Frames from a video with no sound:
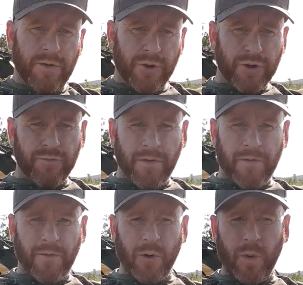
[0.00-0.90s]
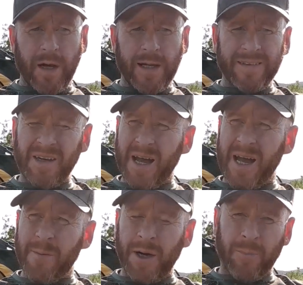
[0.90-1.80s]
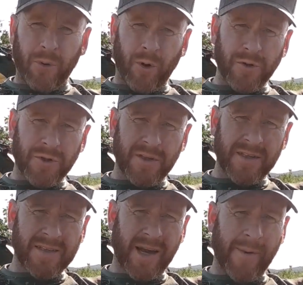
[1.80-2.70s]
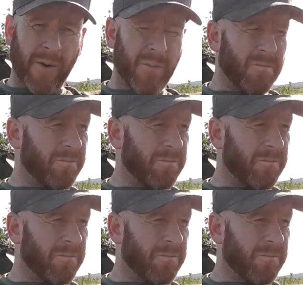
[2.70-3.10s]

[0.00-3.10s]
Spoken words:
Just to run through my approach this time out.